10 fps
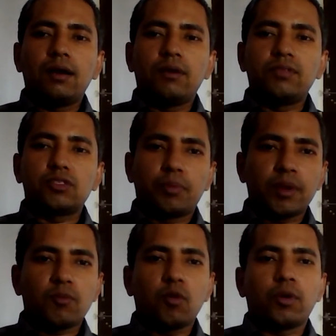of the
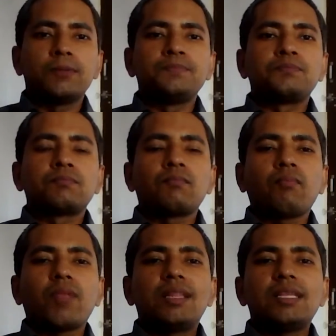Supreme Court.
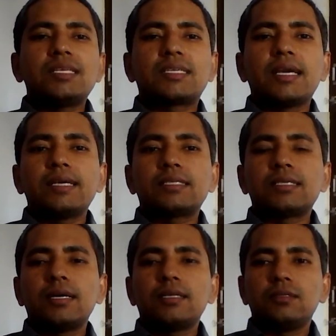In this case,
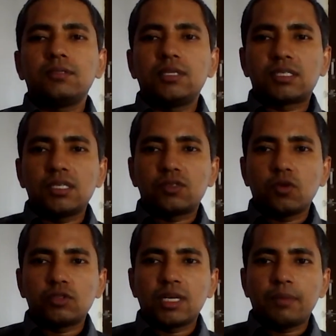Justice
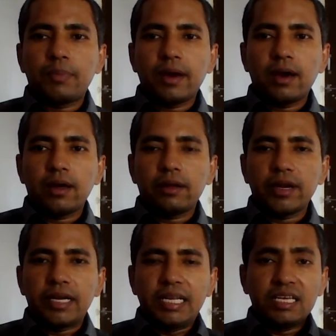Ochinappa
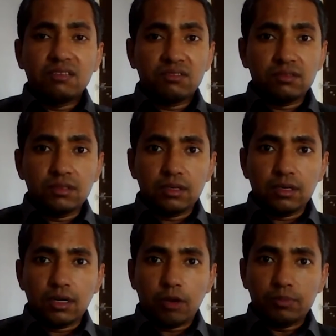Reddy
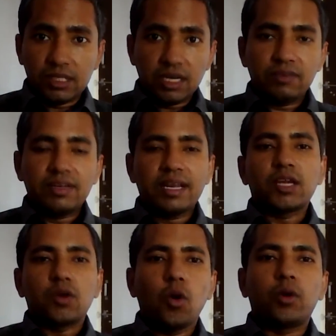observed, and I
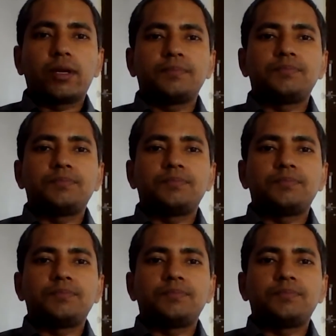quote,